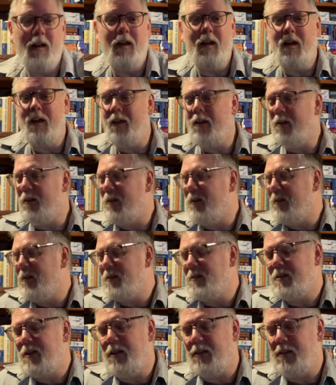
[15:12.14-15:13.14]
And
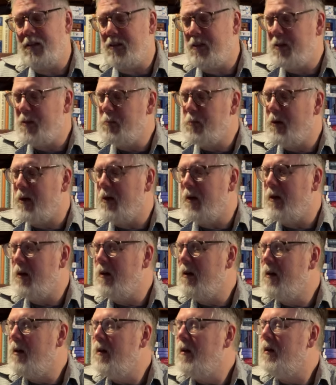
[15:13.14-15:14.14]
sets eBay
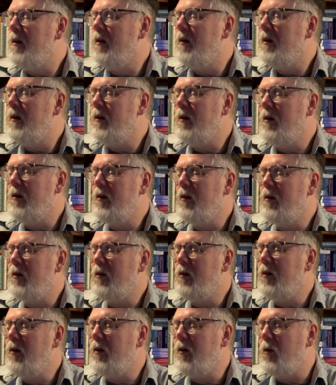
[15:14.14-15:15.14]

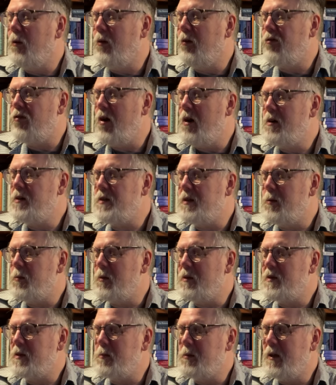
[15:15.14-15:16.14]
going crazy
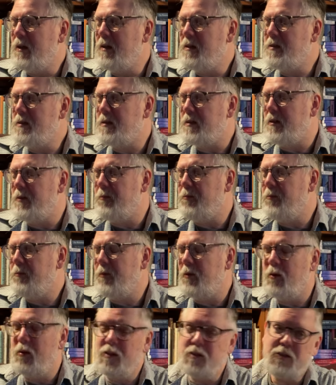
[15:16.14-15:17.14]
when somebody lists it.
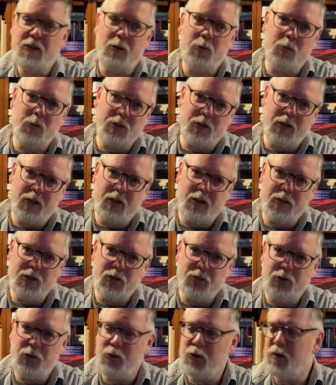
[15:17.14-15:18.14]
At least that was the
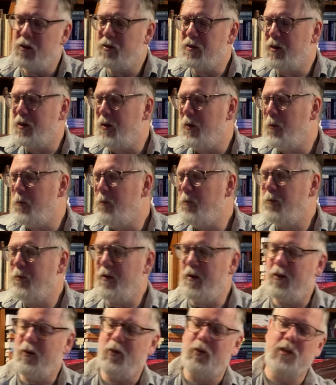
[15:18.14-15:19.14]
case a few years ago.
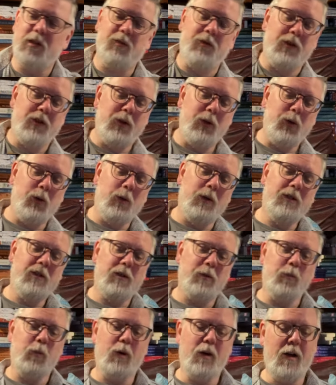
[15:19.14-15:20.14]
I got this for £2
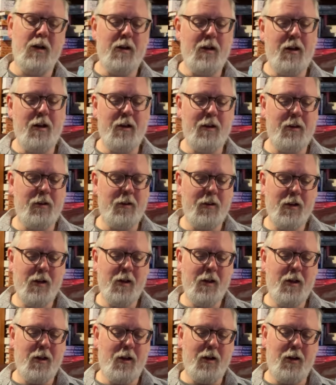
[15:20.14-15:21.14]
somewhere and
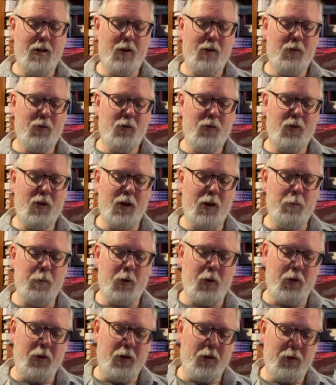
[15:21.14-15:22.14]
fell
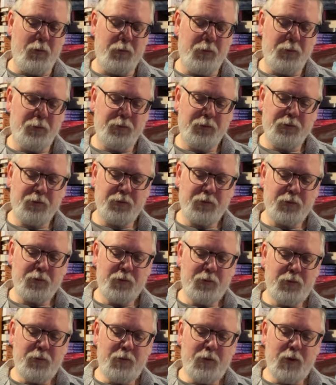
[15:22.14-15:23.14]
upon it
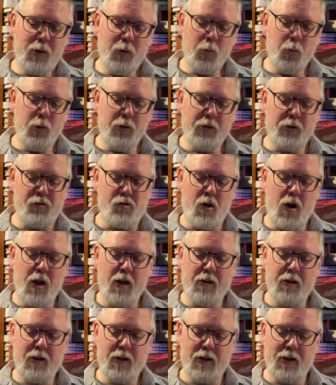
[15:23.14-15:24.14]
with
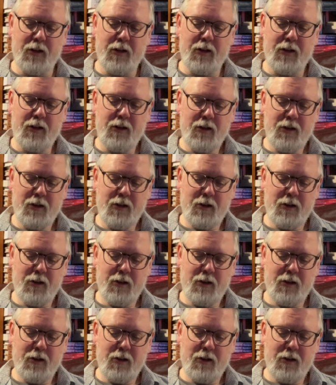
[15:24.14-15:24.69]
great glee.